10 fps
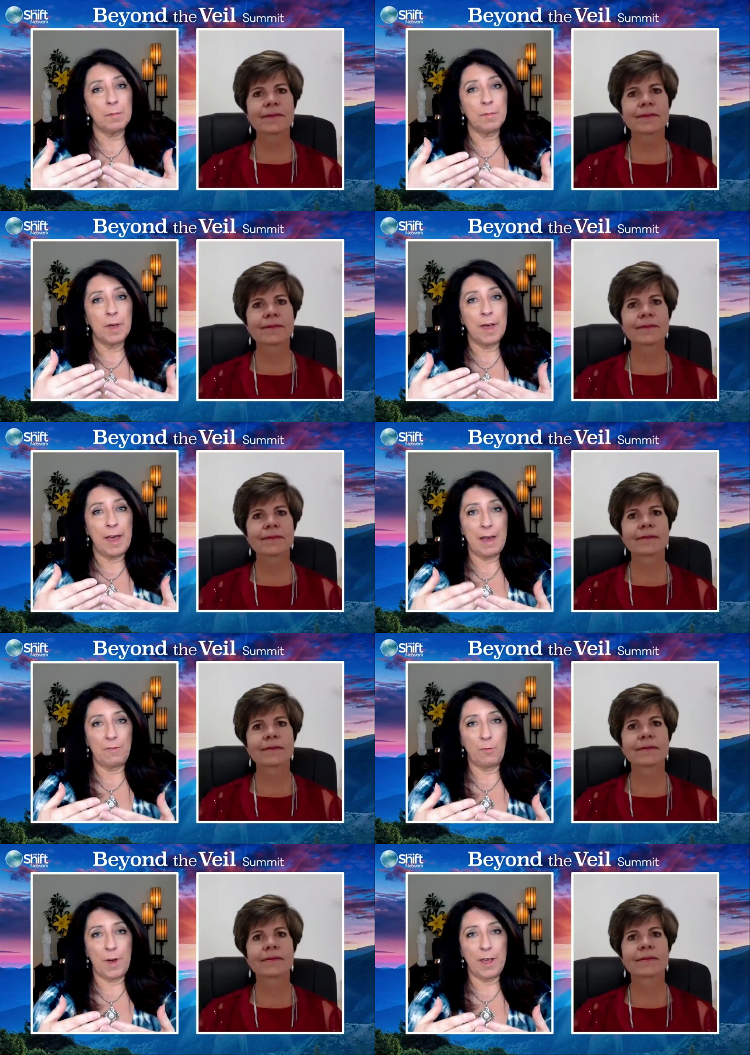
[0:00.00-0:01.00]
Speaker 1: them
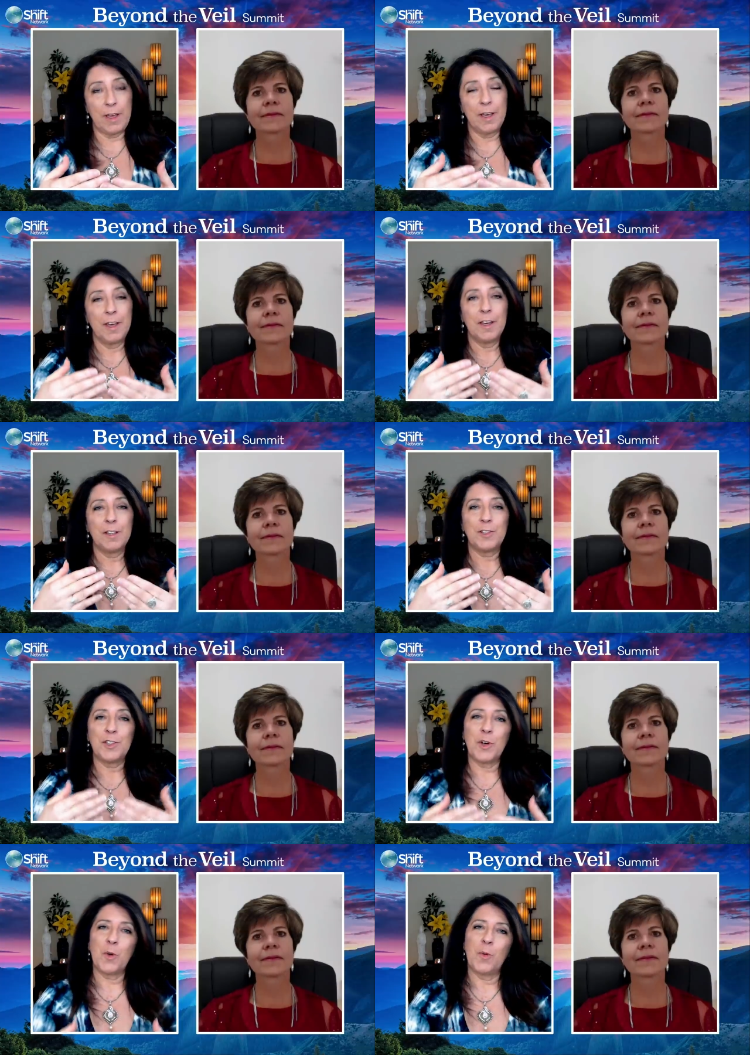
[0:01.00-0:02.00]
halfway.
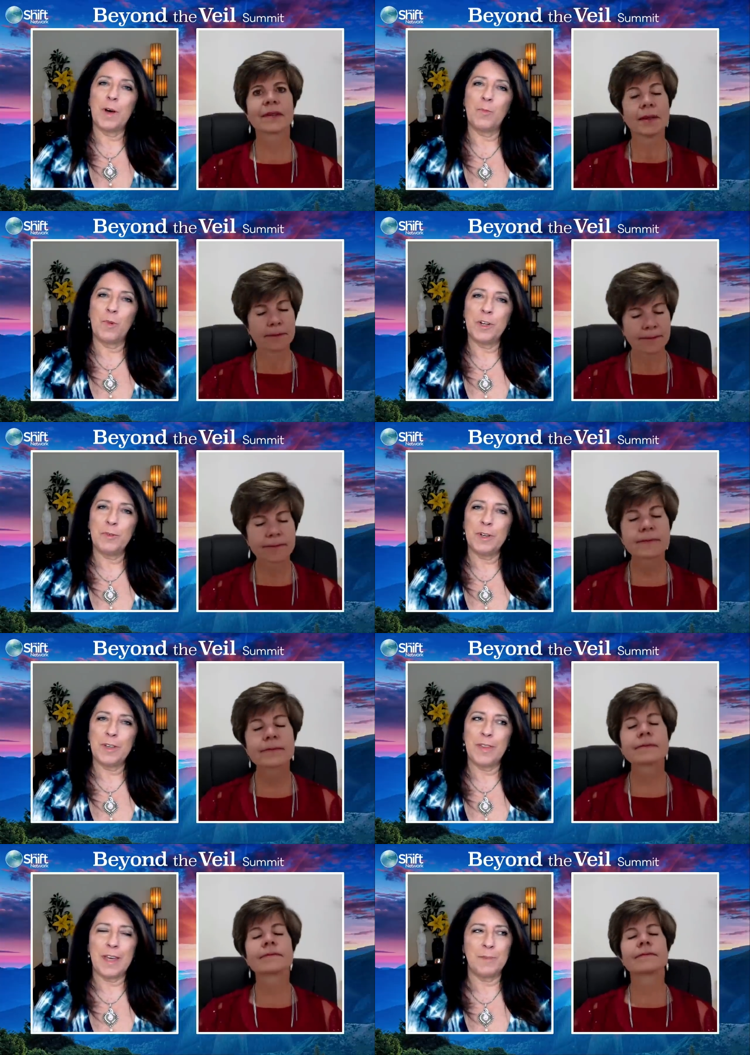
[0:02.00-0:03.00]
So I'm
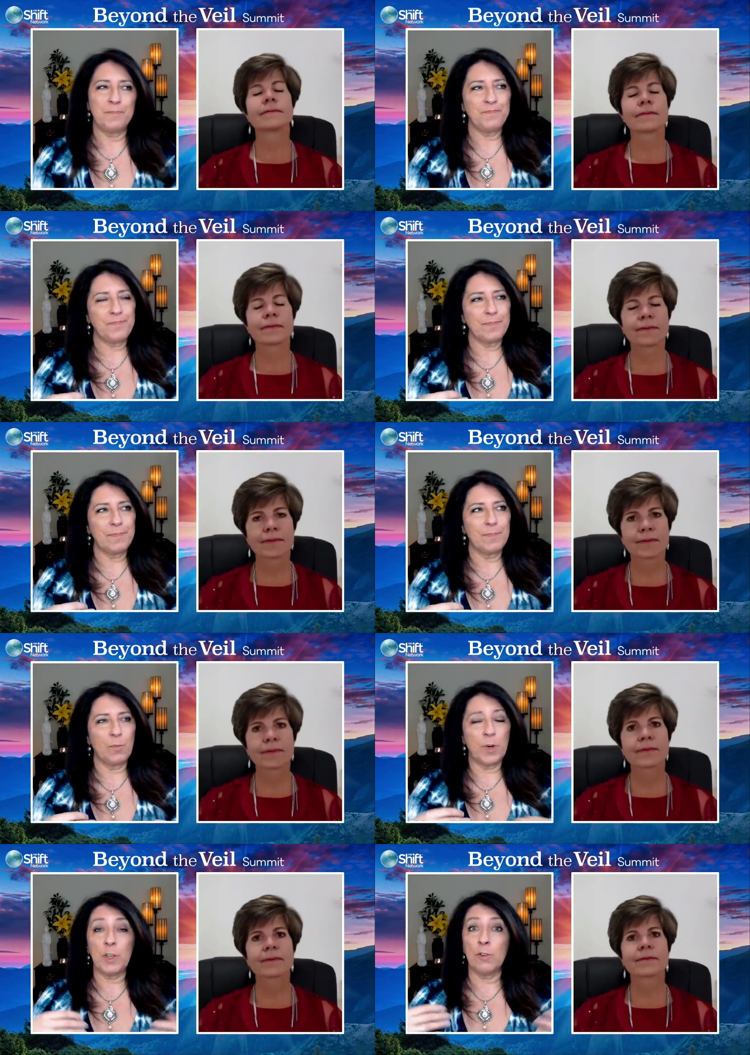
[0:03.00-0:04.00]
wondering then
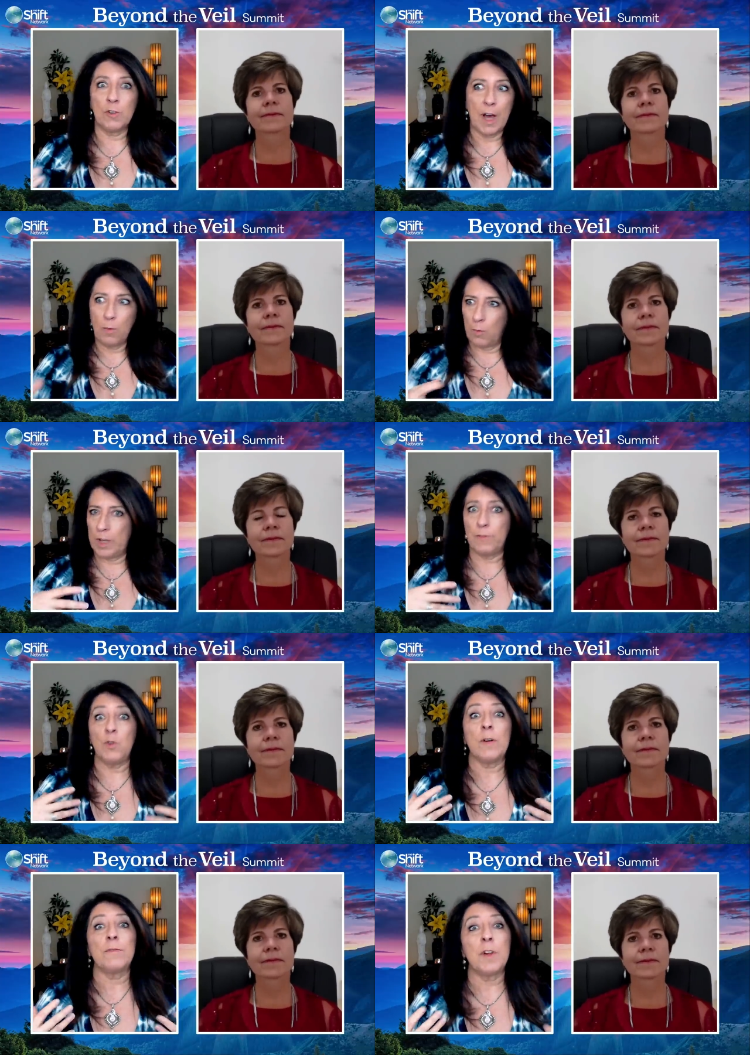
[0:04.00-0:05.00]
when you're not
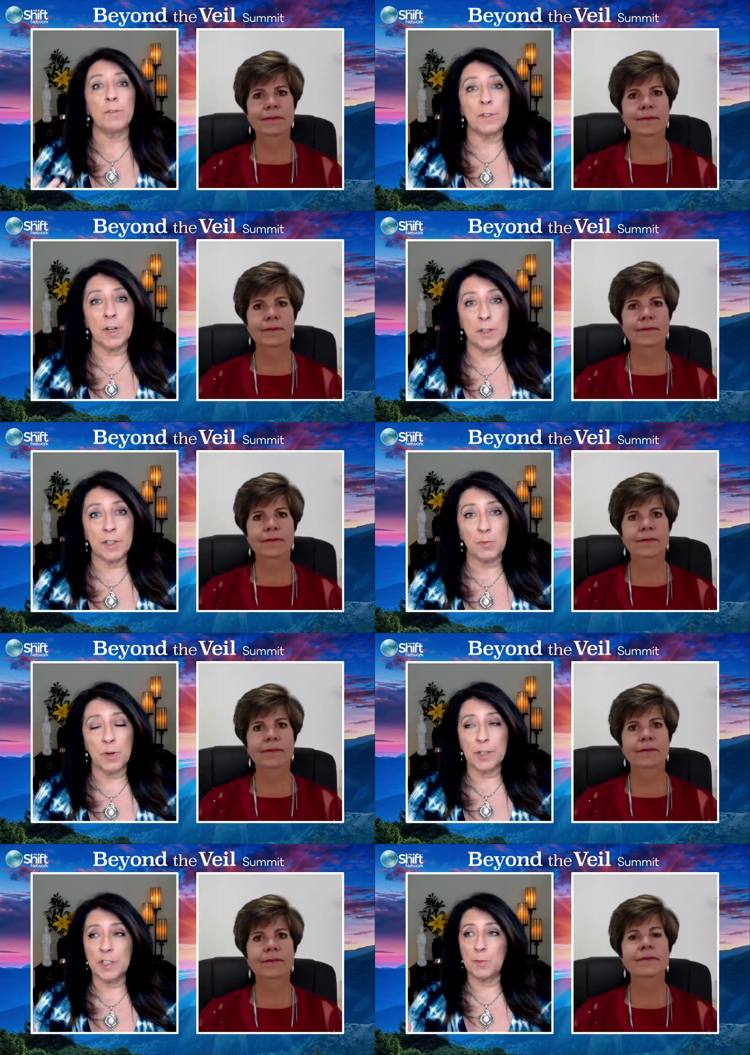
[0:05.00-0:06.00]
if you have never done this
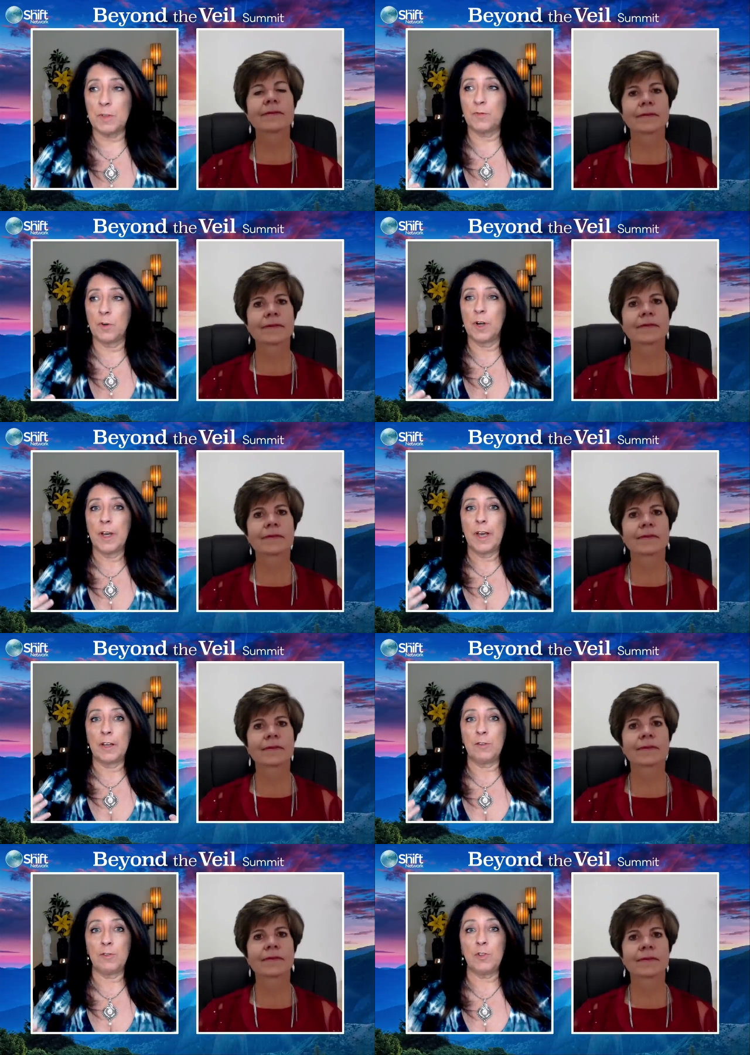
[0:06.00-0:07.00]
process before
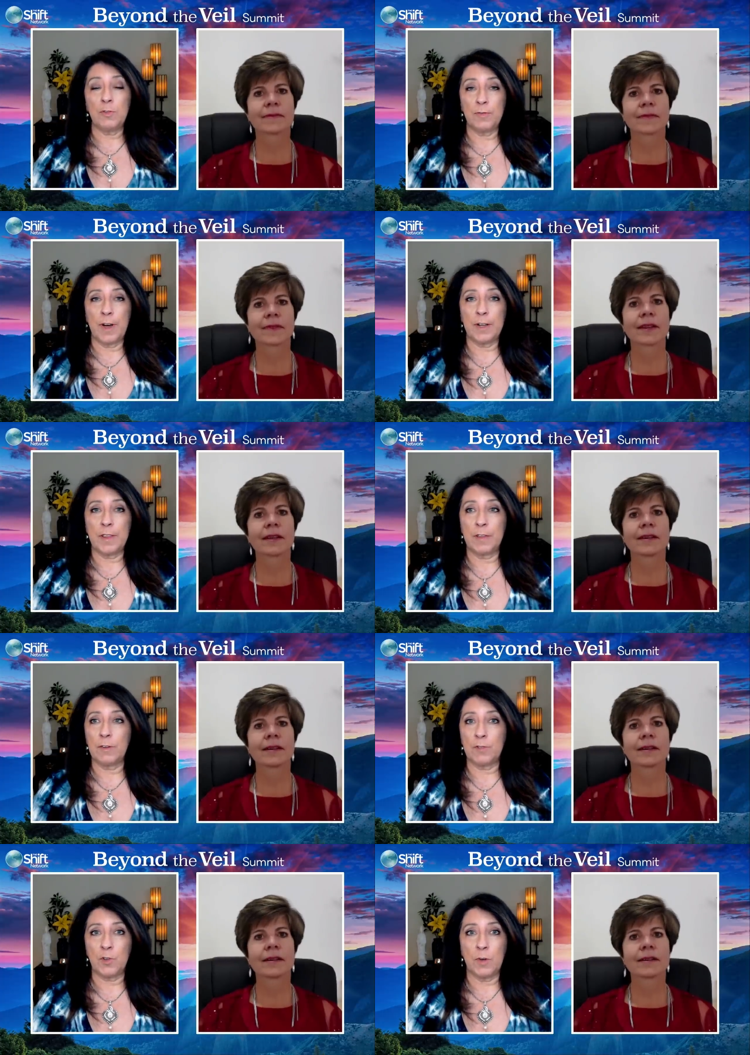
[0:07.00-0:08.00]
and you do find that
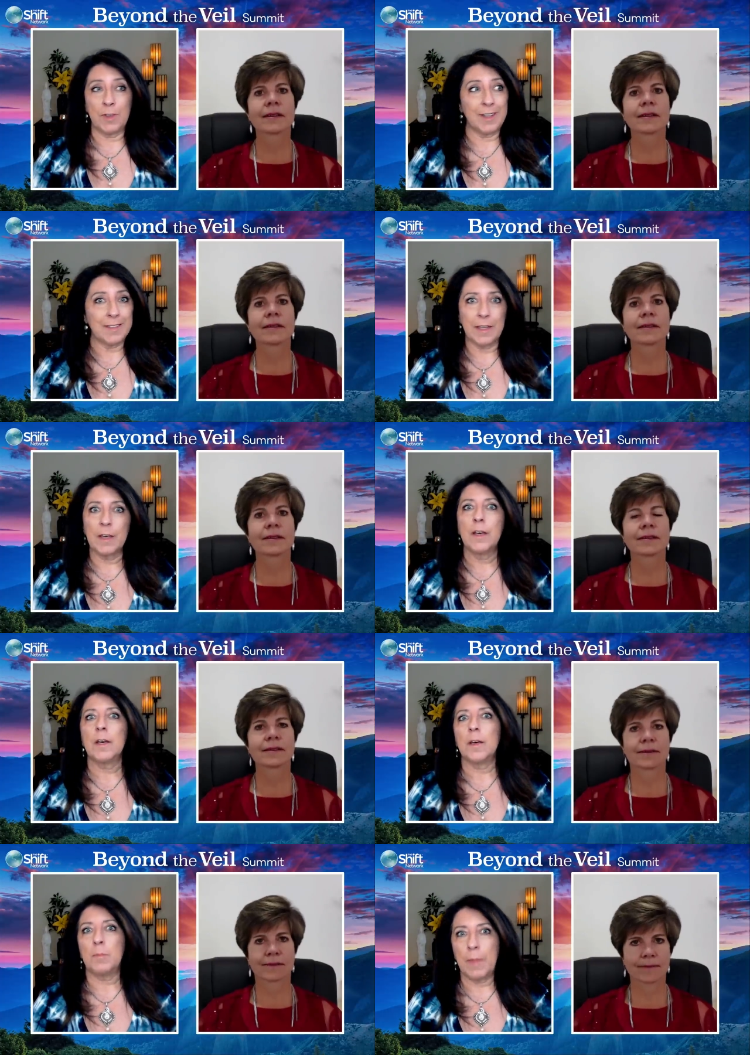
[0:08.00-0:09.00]
they're doing things like
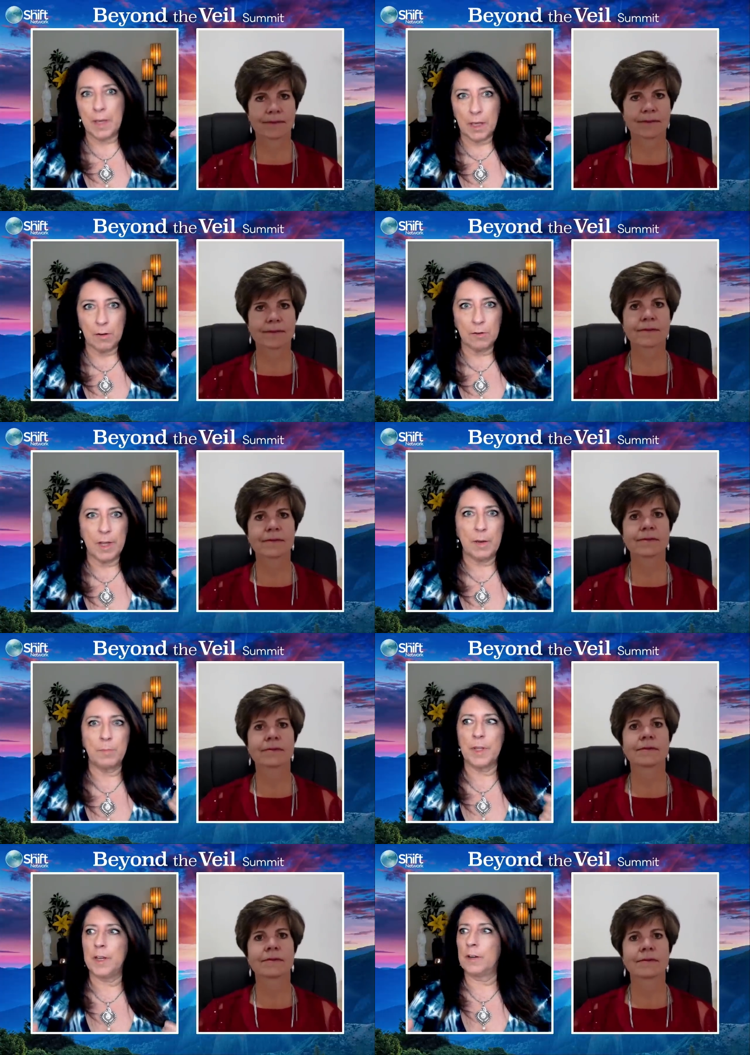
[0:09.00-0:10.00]
making your
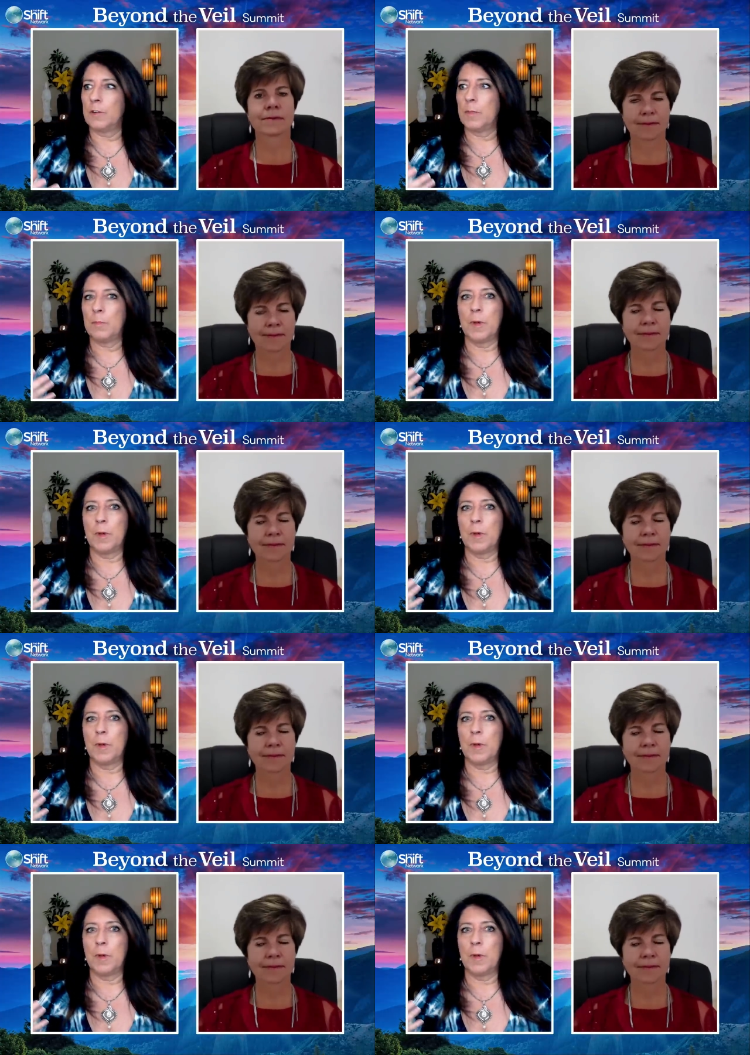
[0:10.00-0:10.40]
lamp blanker or my